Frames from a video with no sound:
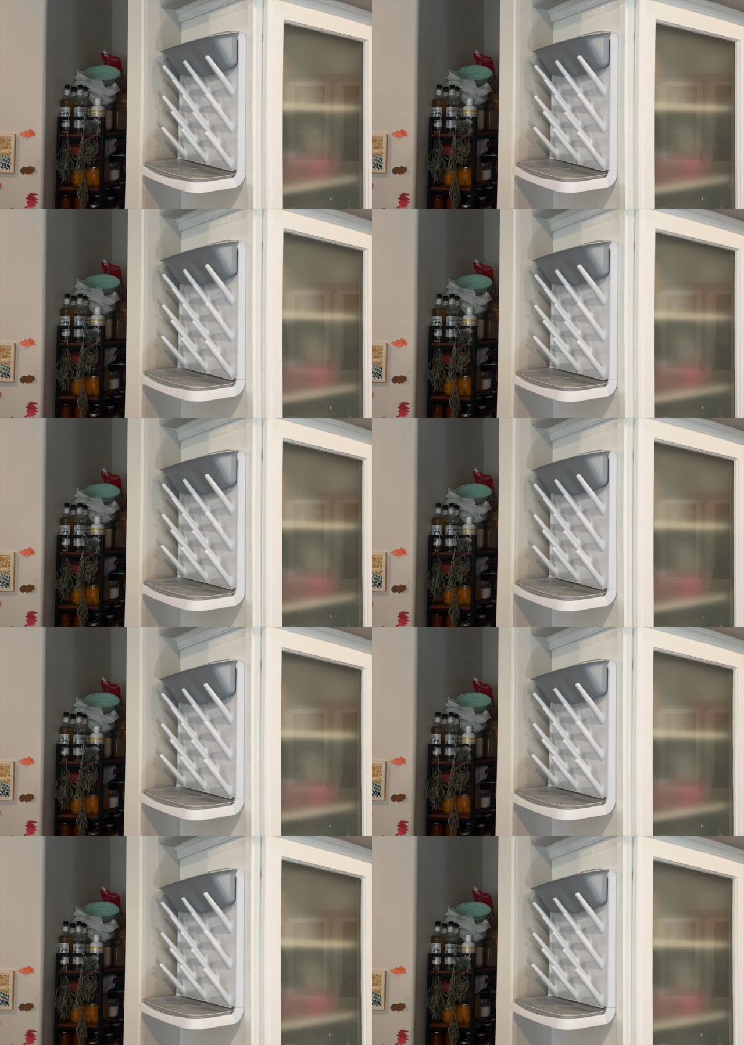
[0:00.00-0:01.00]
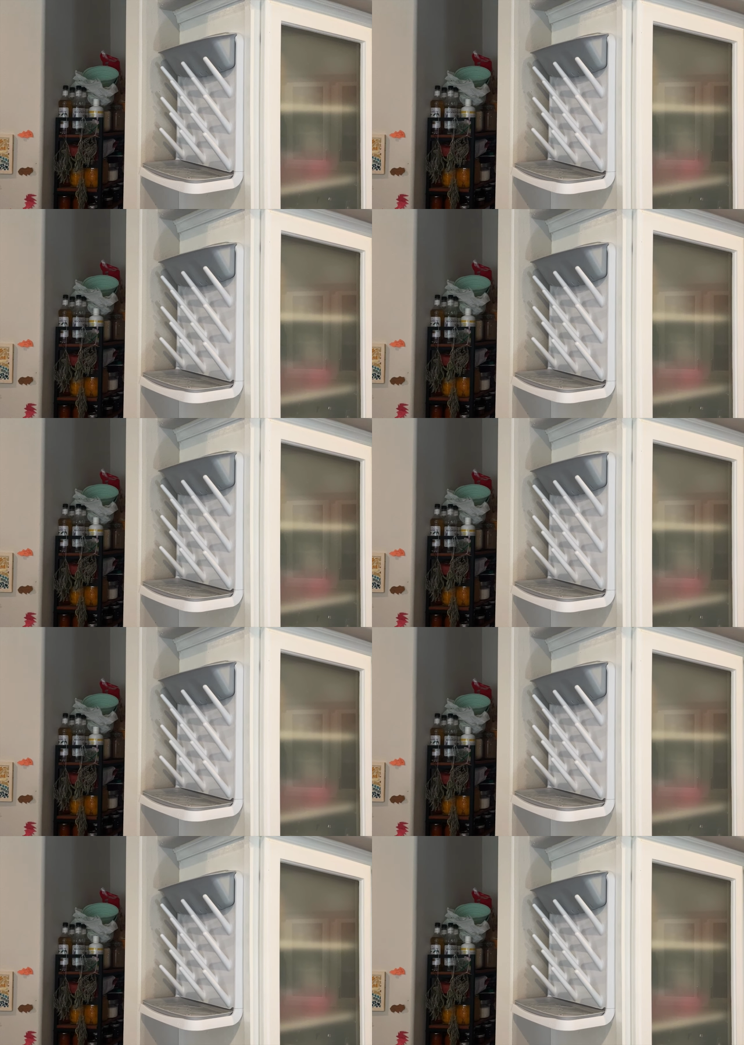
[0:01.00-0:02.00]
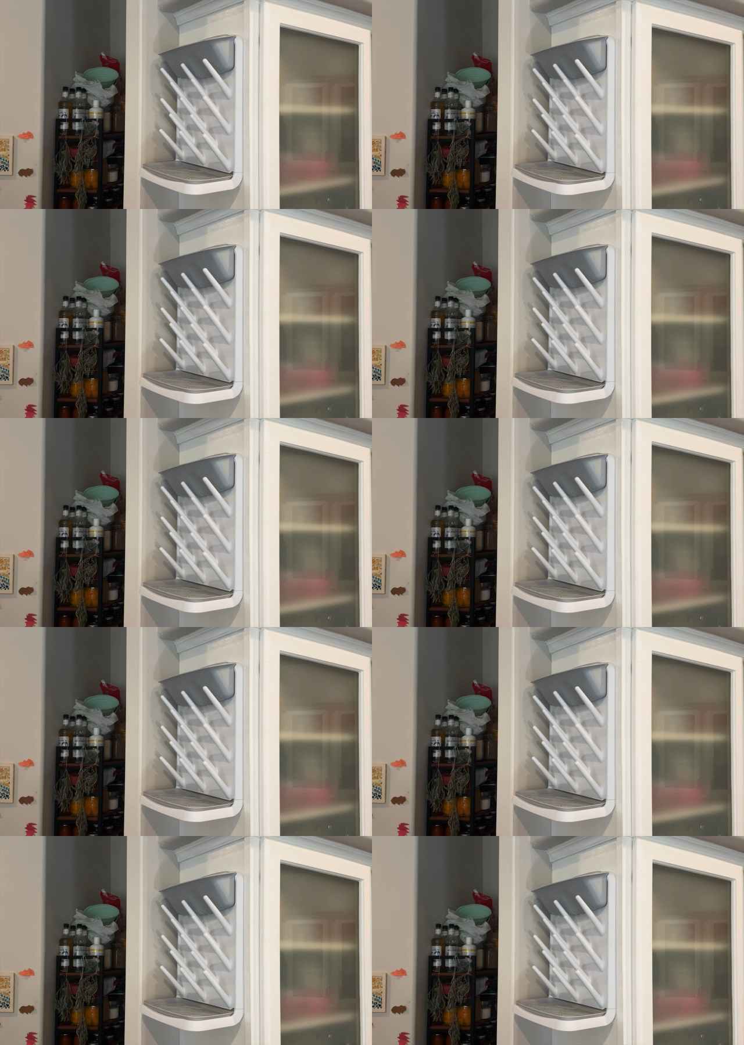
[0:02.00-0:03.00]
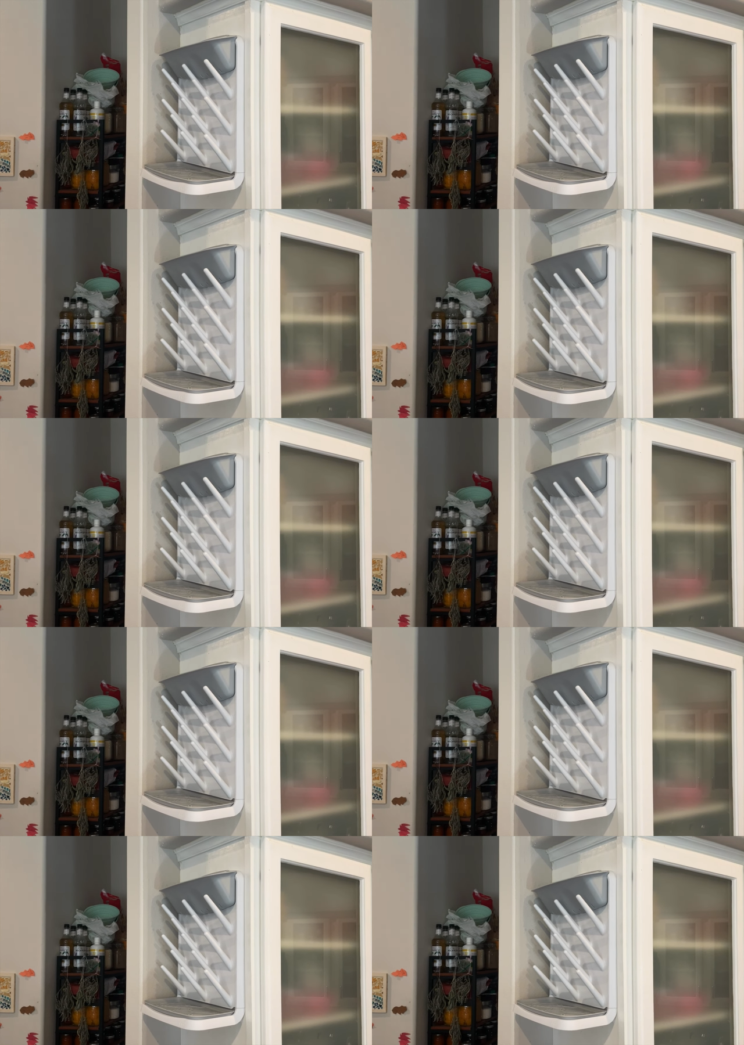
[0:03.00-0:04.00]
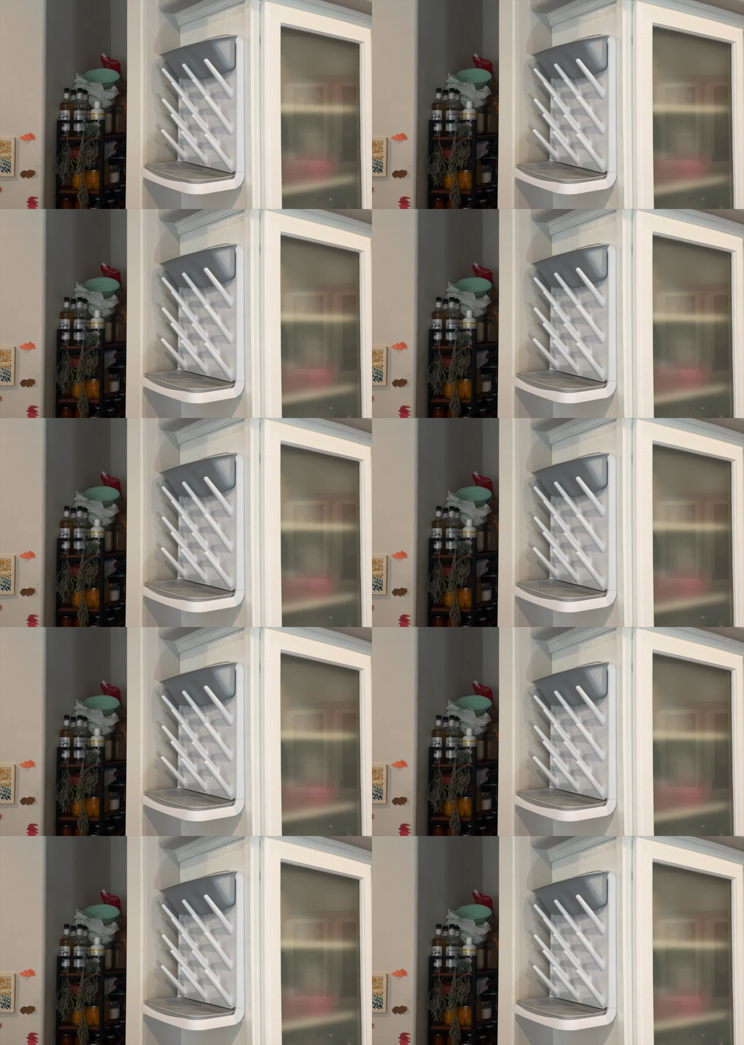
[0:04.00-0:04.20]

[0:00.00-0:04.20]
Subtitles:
No face is visible, so there are no lips to read.